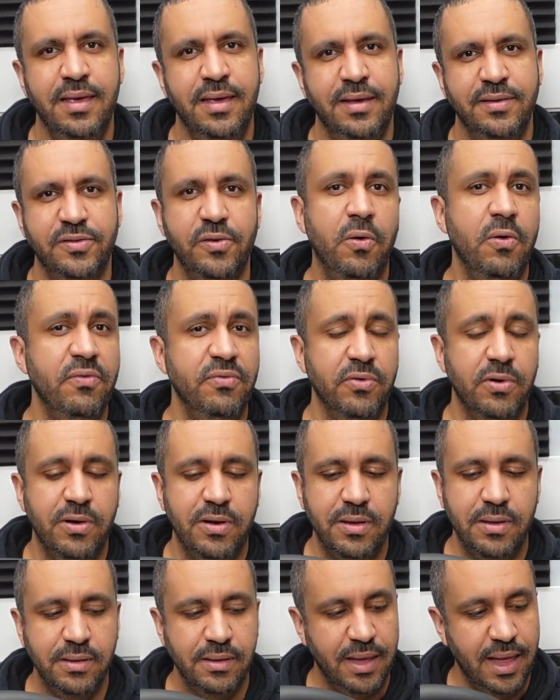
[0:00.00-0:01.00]
So
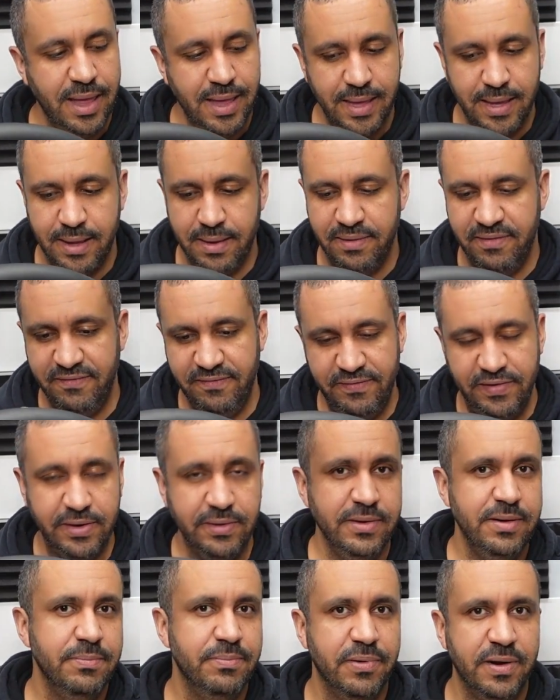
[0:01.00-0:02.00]
overall,
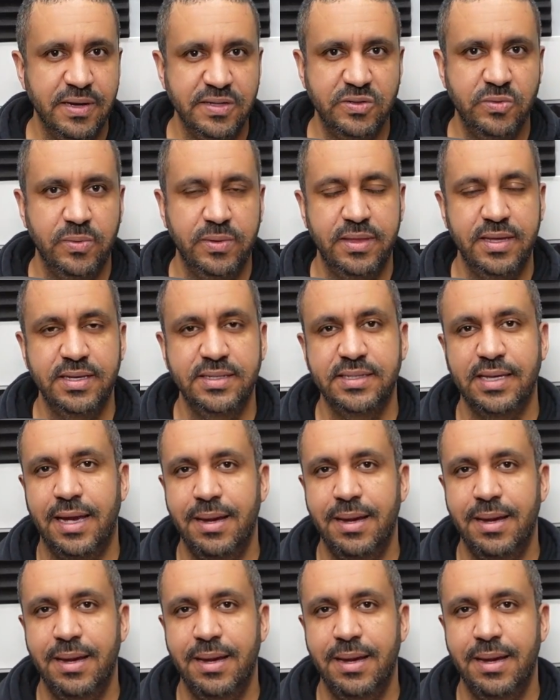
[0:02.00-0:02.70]
very impressed with this.